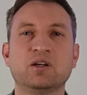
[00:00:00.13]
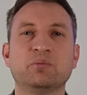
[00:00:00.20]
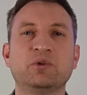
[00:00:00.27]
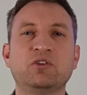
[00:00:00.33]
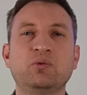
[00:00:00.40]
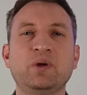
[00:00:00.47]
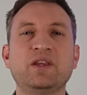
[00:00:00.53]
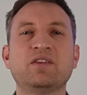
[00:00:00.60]

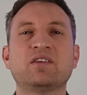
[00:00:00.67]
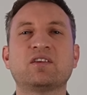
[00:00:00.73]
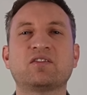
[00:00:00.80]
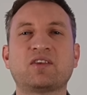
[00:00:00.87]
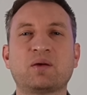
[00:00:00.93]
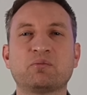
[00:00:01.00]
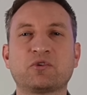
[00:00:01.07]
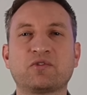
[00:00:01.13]
Between the
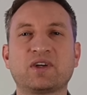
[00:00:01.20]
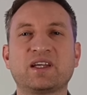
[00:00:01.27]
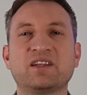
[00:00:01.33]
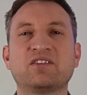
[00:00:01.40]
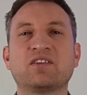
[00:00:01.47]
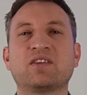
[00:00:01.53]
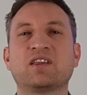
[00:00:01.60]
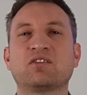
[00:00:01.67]
December
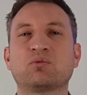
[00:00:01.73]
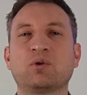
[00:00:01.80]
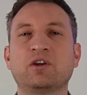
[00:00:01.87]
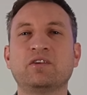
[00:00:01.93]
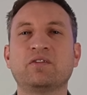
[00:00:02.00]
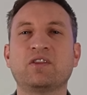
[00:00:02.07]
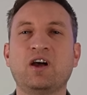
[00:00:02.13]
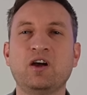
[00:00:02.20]
release and this
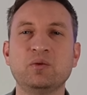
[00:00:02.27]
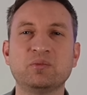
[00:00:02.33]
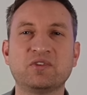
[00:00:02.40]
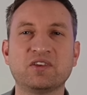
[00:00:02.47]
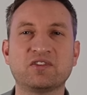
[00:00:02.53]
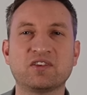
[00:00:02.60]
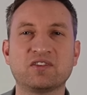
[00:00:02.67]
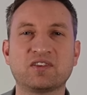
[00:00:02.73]
one, the Home
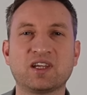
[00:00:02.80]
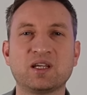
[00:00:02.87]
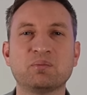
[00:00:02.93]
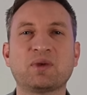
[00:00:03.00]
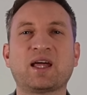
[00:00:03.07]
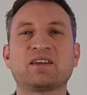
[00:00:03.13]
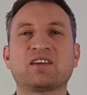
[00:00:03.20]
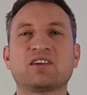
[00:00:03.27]
Assistant team
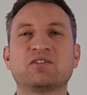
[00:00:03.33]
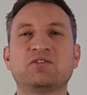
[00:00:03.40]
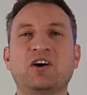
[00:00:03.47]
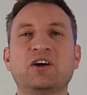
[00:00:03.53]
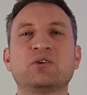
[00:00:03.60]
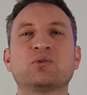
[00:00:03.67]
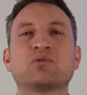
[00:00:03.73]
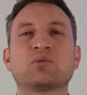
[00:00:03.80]
landed a
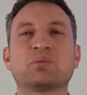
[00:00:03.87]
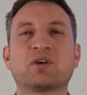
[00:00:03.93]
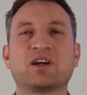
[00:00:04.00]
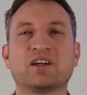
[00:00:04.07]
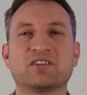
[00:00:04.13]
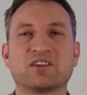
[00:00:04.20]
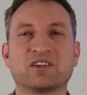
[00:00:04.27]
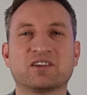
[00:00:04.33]
final
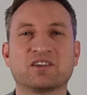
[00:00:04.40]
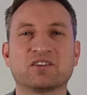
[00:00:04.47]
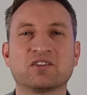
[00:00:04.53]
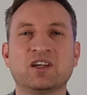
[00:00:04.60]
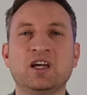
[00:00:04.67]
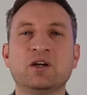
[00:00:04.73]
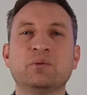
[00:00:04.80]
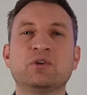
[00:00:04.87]
surprise on us,
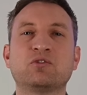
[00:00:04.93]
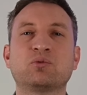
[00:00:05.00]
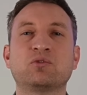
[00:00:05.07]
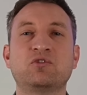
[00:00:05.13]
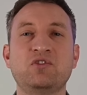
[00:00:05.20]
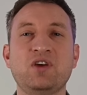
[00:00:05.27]
which was